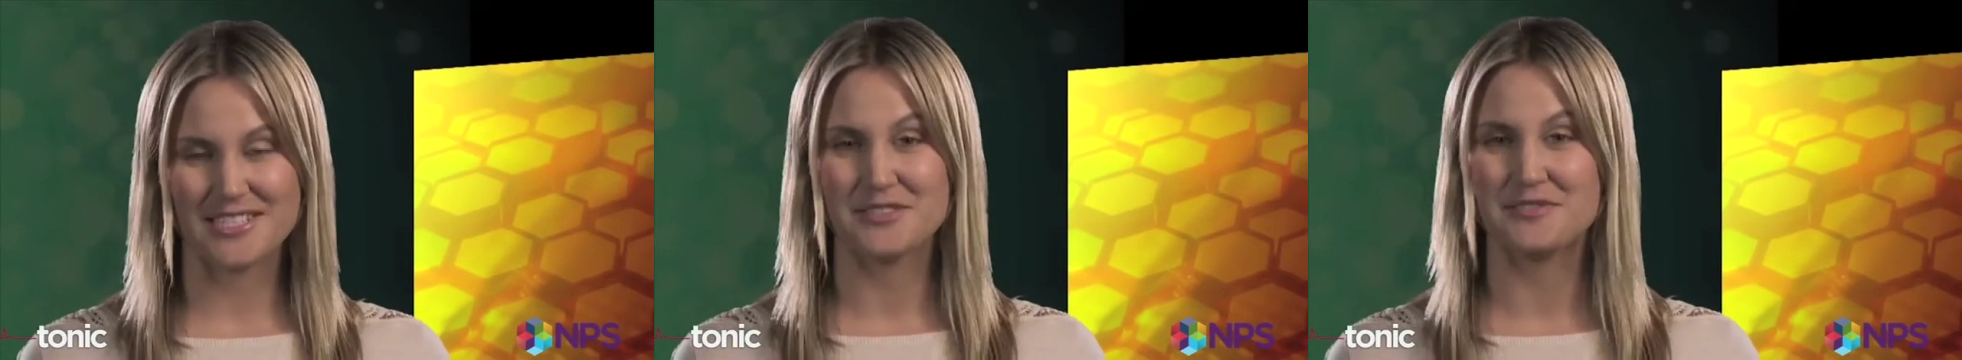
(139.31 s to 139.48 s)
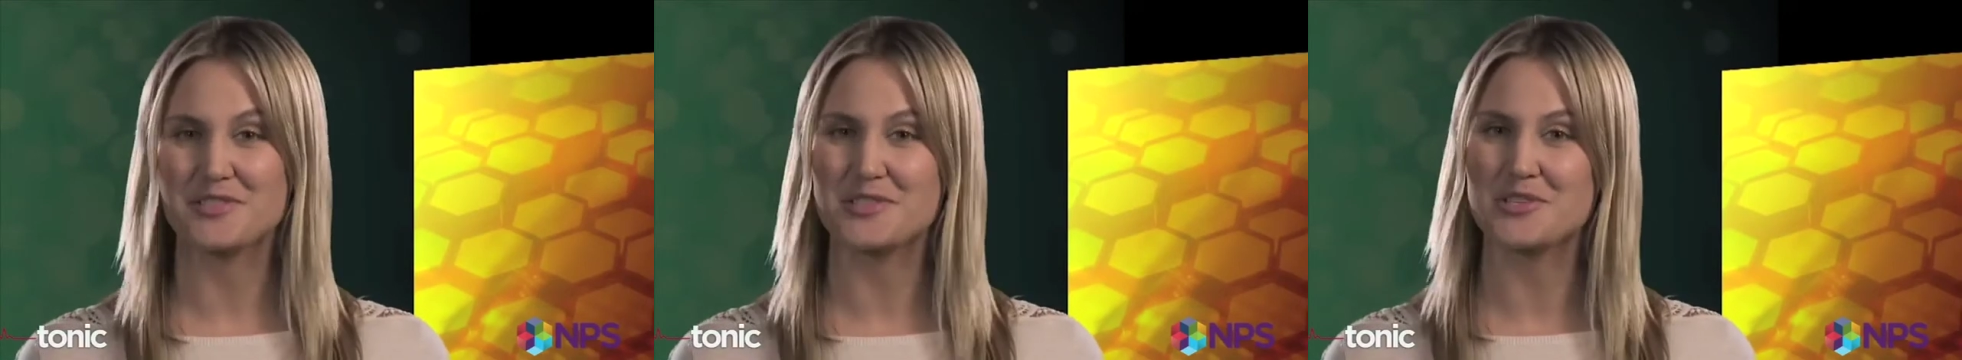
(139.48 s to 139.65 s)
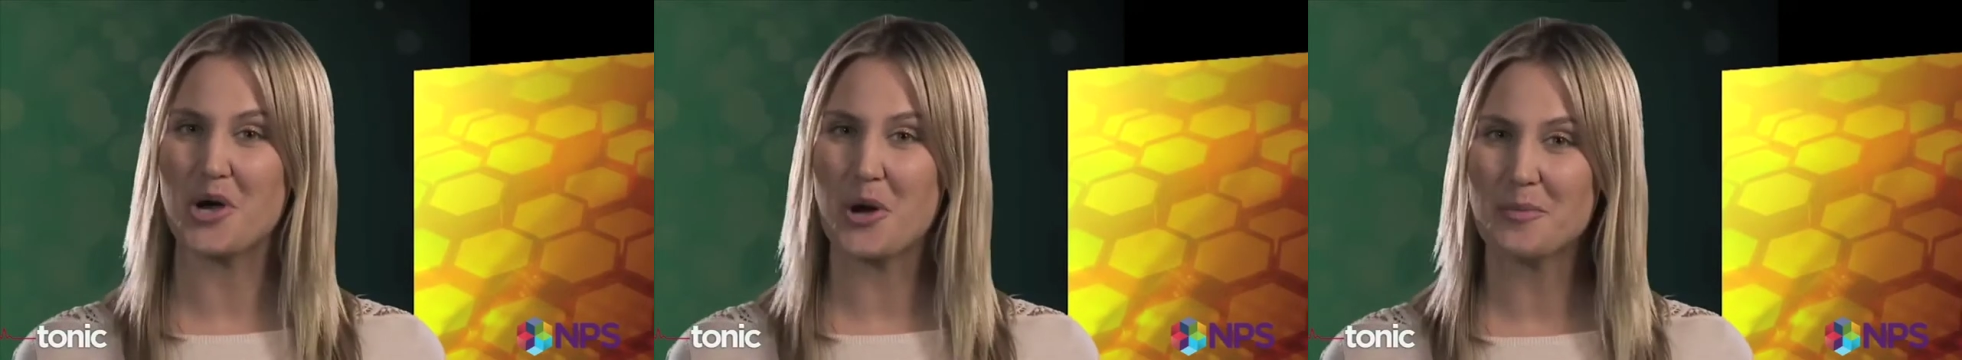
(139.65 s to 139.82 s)
is
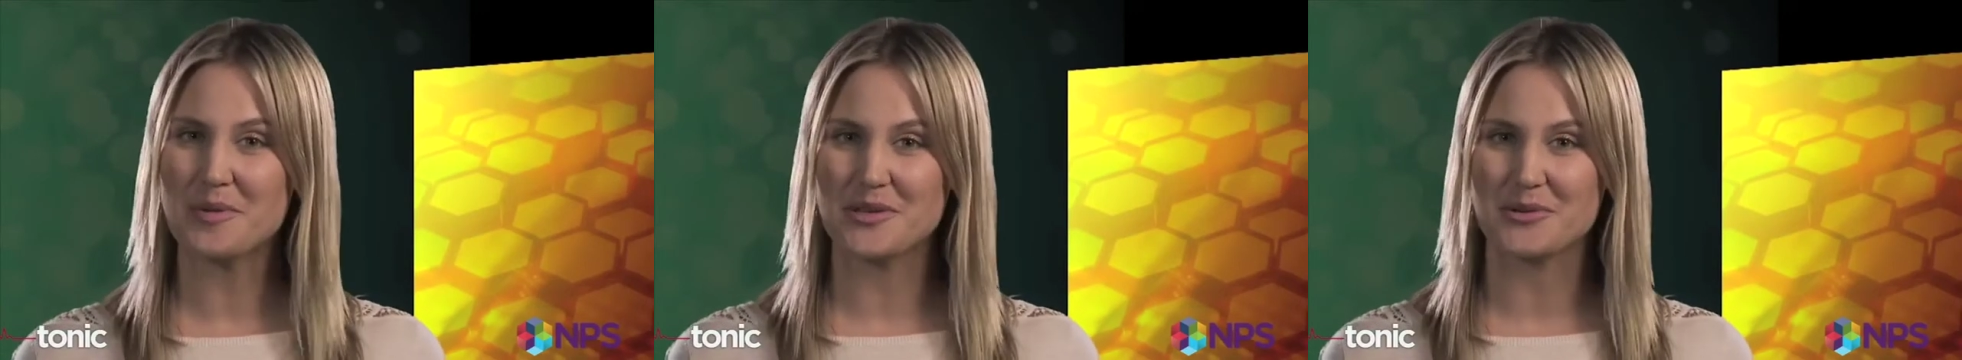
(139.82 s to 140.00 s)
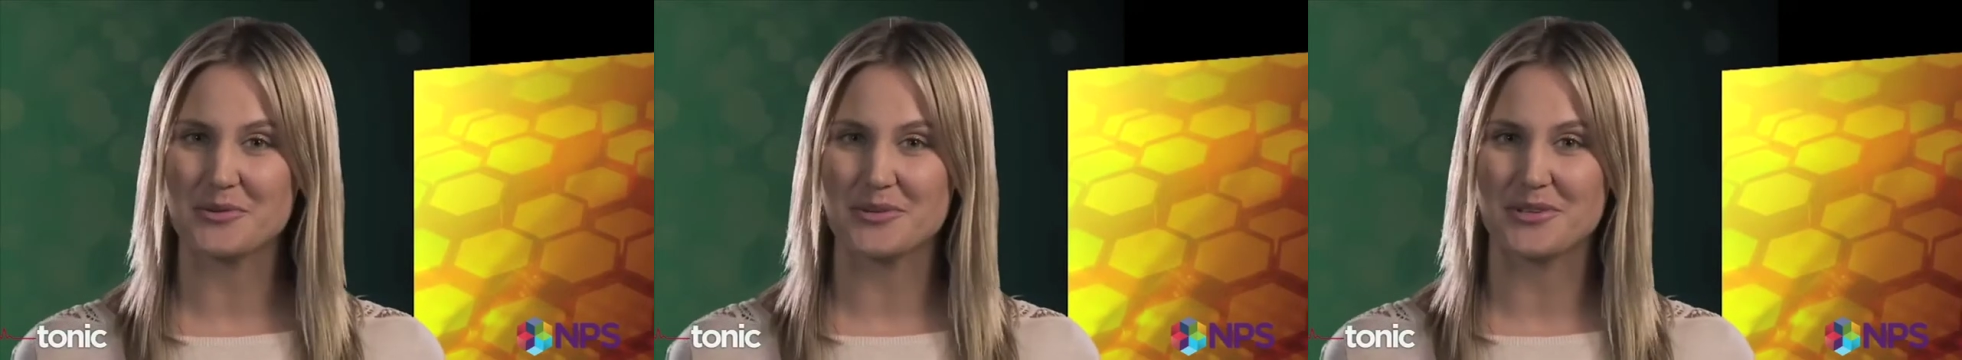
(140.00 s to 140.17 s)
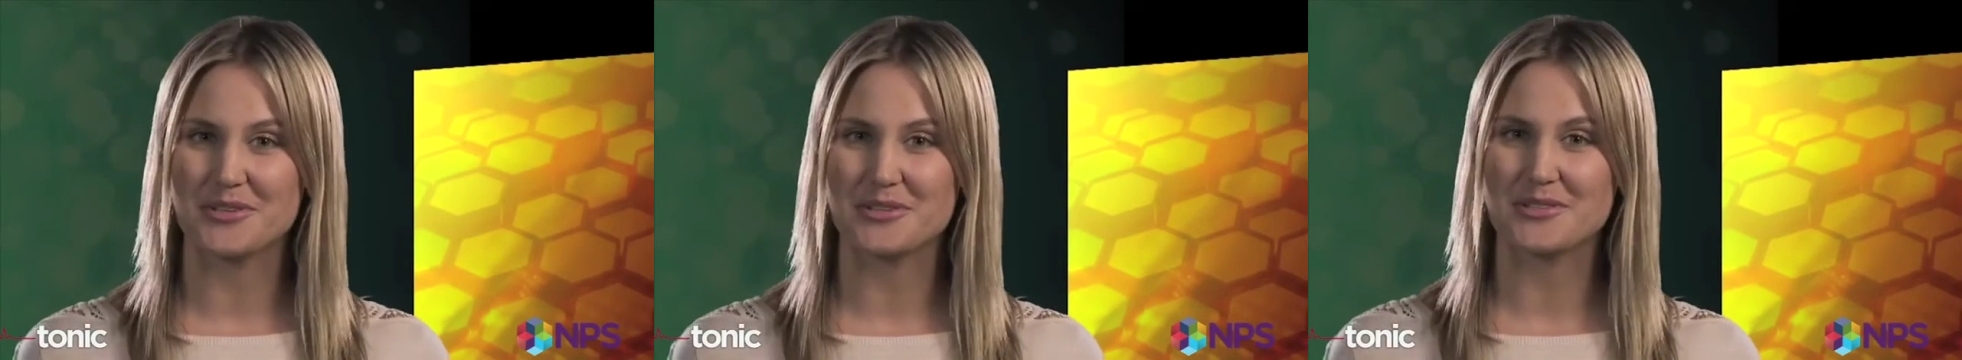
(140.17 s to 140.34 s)
for
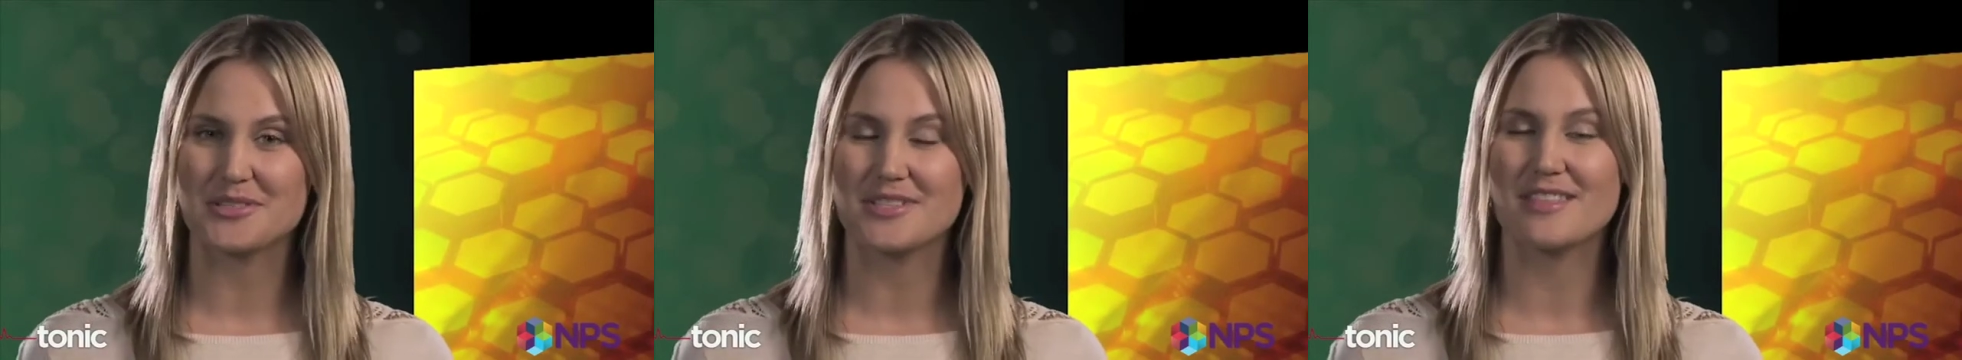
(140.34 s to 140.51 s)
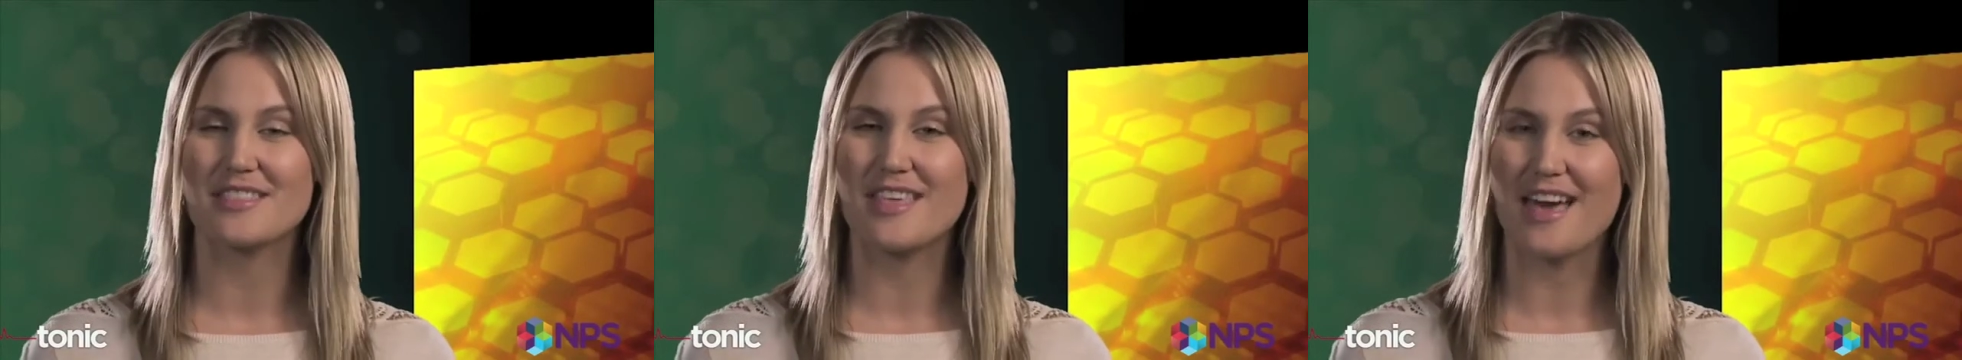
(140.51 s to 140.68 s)
topical use,